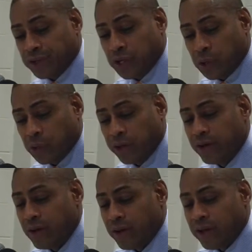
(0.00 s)

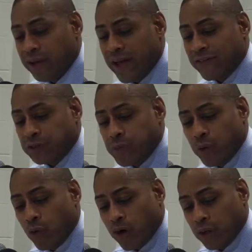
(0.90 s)
and Effie's
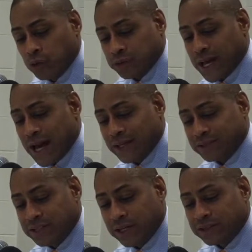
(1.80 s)
been one of those
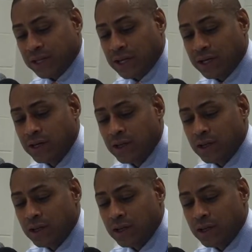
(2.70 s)
guys that